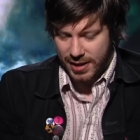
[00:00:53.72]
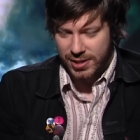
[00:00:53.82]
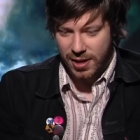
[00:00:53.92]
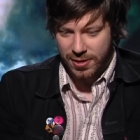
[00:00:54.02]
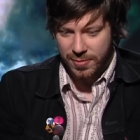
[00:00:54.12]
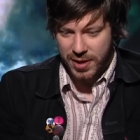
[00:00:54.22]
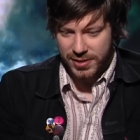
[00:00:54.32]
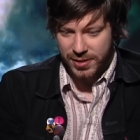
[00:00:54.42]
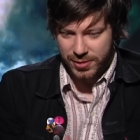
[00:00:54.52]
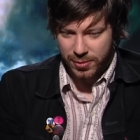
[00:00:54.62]
John Goodman
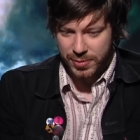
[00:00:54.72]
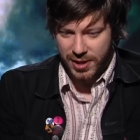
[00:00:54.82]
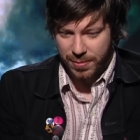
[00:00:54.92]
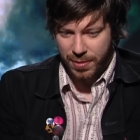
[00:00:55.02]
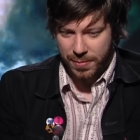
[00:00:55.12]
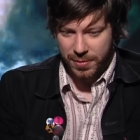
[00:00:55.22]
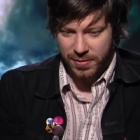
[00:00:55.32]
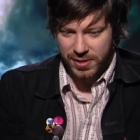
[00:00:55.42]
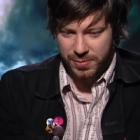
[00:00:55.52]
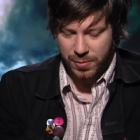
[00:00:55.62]
is a doomsday prepper
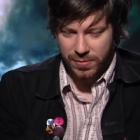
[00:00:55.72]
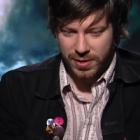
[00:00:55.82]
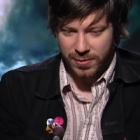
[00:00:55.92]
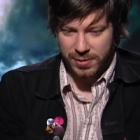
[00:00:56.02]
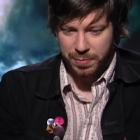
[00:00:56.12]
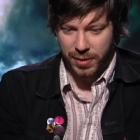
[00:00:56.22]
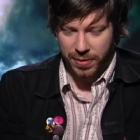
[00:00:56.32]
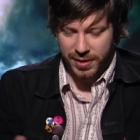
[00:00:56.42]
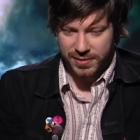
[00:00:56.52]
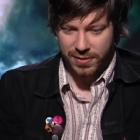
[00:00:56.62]
in this movie who has
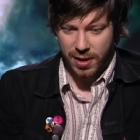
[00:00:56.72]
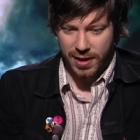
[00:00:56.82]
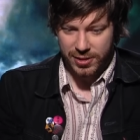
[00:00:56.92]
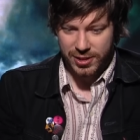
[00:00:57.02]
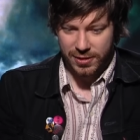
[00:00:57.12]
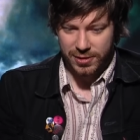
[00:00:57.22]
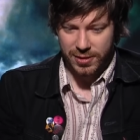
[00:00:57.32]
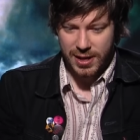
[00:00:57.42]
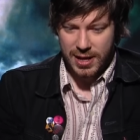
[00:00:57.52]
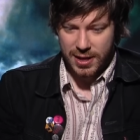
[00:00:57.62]
built this fallout
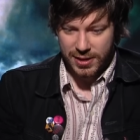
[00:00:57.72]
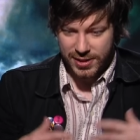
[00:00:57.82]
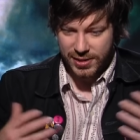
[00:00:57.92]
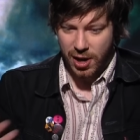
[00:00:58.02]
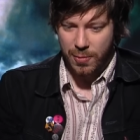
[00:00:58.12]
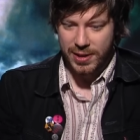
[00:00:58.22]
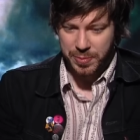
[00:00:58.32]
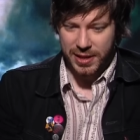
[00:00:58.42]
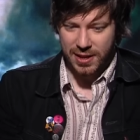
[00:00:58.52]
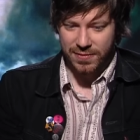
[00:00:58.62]
shelter because he's always
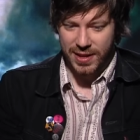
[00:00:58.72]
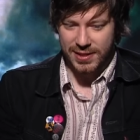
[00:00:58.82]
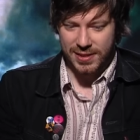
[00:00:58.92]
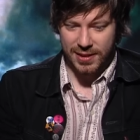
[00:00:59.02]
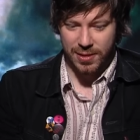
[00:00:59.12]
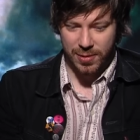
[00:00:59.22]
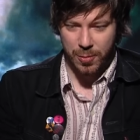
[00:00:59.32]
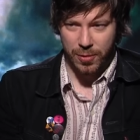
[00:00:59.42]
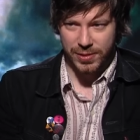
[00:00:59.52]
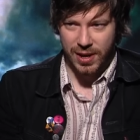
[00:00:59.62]
been convinced that the, the
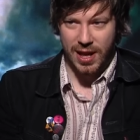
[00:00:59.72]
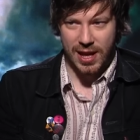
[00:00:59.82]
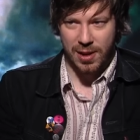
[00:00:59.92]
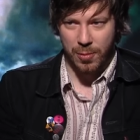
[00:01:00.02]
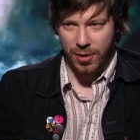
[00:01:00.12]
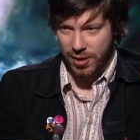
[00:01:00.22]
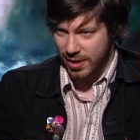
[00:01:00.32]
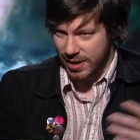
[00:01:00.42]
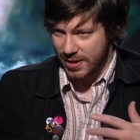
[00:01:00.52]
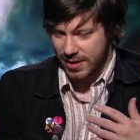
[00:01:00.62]
world's going to end and we're going to
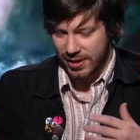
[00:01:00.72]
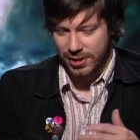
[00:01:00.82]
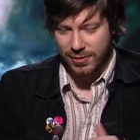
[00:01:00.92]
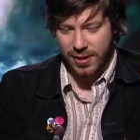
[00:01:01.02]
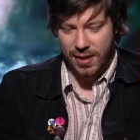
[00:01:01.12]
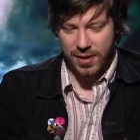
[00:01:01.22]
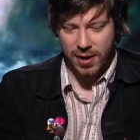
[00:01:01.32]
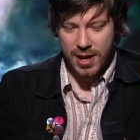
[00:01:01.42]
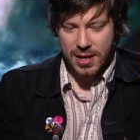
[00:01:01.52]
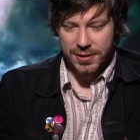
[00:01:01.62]
need to take shelter down there.